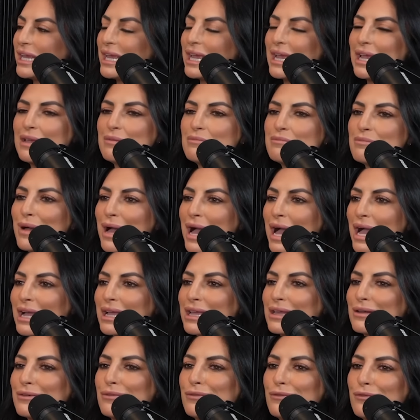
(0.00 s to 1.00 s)
came
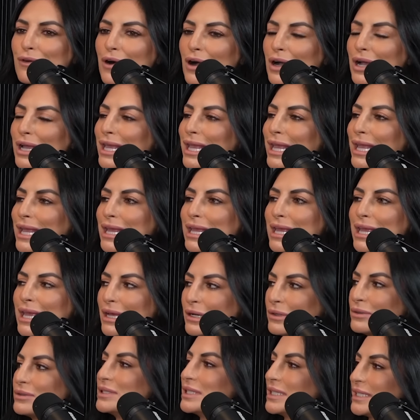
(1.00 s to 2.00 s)
back and fucking
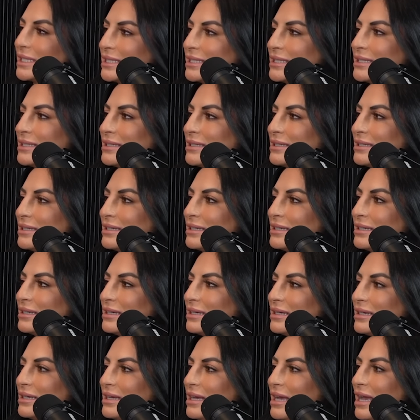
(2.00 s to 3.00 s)
killed it.
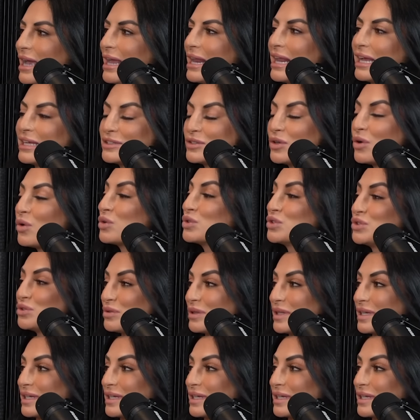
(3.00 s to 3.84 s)
And I told you